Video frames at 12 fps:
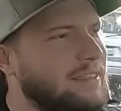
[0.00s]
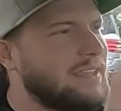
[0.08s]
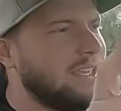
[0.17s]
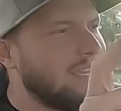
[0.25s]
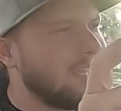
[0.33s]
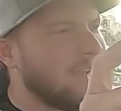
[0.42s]

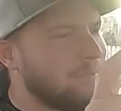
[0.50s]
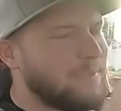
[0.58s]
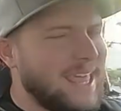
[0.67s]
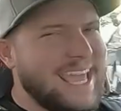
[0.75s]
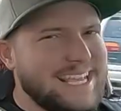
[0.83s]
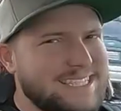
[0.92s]
the
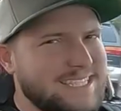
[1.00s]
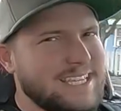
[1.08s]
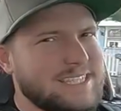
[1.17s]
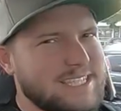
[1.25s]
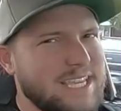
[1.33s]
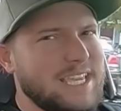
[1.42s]

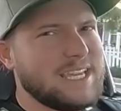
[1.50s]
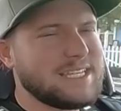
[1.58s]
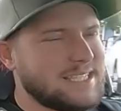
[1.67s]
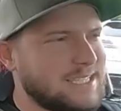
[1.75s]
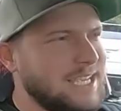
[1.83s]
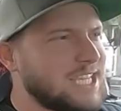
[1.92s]
ACT
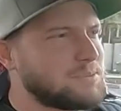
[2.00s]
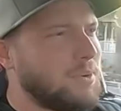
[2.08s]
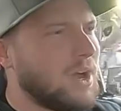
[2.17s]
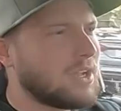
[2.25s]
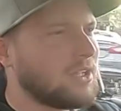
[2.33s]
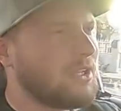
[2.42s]

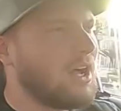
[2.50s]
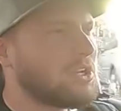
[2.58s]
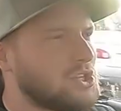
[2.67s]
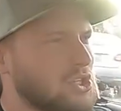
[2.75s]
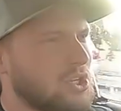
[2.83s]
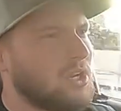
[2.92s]
6-puck
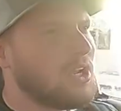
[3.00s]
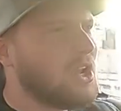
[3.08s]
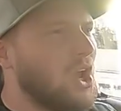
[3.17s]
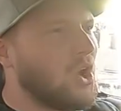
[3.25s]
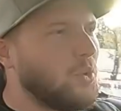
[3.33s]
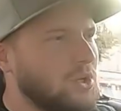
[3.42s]
clutch,
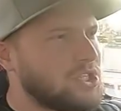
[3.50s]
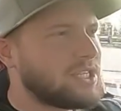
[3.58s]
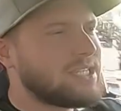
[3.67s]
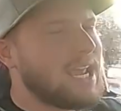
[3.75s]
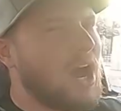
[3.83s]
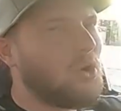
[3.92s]
which
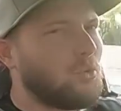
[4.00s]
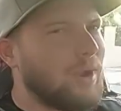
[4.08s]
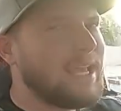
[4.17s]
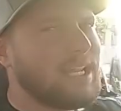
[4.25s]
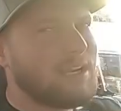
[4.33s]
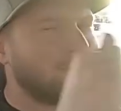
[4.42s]
is now
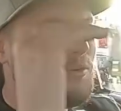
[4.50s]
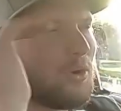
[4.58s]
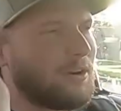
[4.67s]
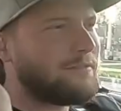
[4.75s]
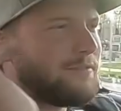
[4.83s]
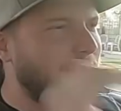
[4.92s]
rated
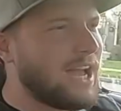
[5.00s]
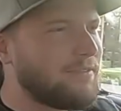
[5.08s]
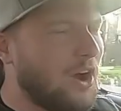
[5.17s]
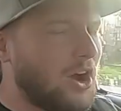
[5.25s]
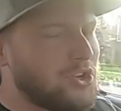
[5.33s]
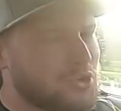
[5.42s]
for
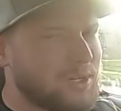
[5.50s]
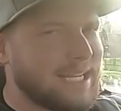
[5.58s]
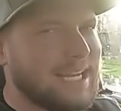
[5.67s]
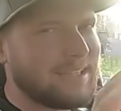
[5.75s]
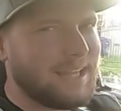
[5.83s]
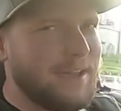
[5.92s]

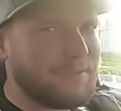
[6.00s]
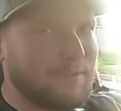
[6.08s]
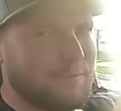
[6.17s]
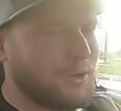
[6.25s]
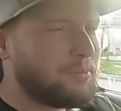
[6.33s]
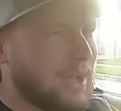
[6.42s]

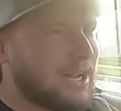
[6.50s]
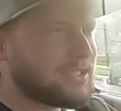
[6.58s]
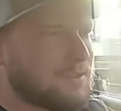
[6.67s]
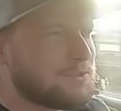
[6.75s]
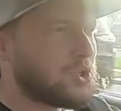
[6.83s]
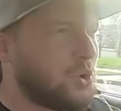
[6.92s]
511
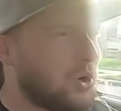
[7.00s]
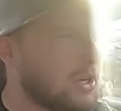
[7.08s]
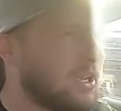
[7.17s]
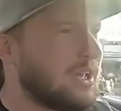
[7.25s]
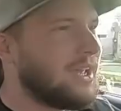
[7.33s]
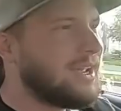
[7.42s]
foot-pounds of
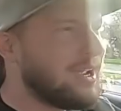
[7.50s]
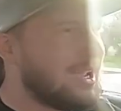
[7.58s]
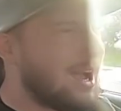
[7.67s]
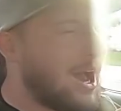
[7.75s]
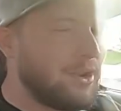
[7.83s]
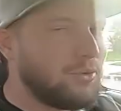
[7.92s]
torque.
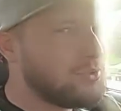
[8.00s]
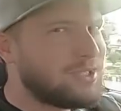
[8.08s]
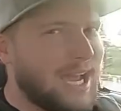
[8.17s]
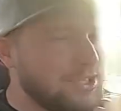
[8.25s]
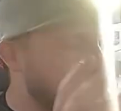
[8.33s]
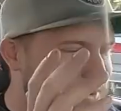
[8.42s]

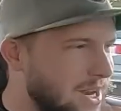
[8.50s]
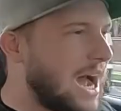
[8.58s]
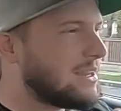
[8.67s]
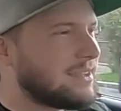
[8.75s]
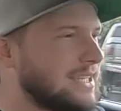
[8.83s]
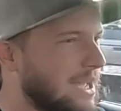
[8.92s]
I do
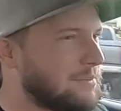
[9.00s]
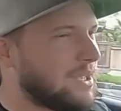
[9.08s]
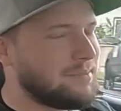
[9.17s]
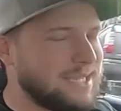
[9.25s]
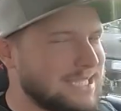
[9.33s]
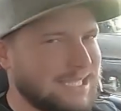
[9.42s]
not think I'm
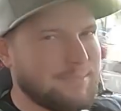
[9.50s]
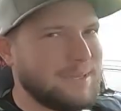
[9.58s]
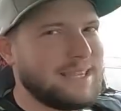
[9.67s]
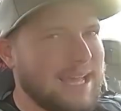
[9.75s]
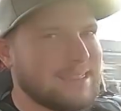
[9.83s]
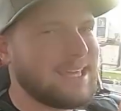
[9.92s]
going to be
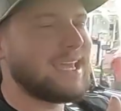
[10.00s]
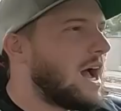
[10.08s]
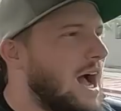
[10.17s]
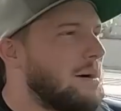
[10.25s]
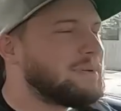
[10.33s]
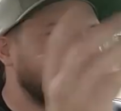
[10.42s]
slipping that thing.
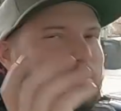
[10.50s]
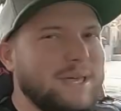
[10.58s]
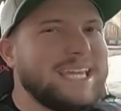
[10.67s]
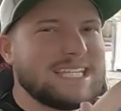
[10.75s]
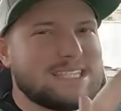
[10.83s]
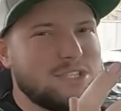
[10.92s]
But the
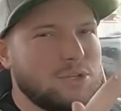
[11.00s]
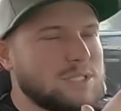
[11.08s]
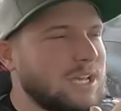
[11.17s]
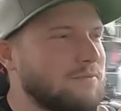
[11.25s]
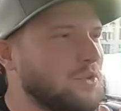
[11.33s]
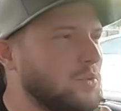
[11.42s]
biggest
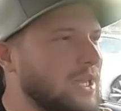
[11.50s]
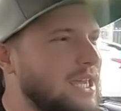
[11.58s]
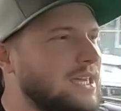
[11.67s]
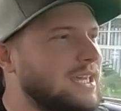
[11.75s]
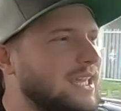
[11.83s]
news of the week